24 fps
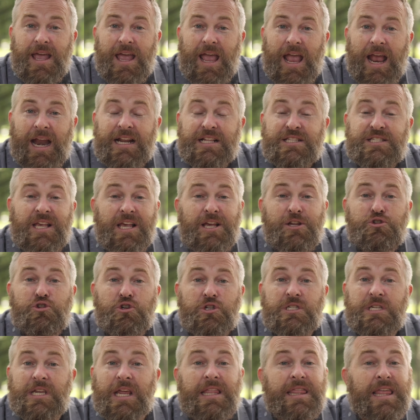And it's
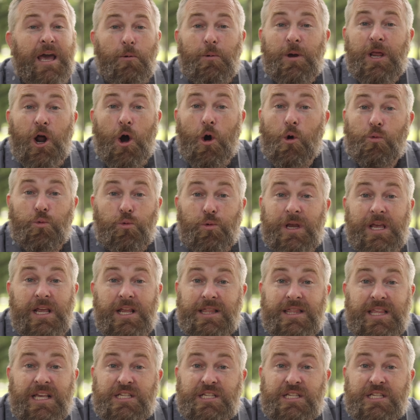interesting that we don't read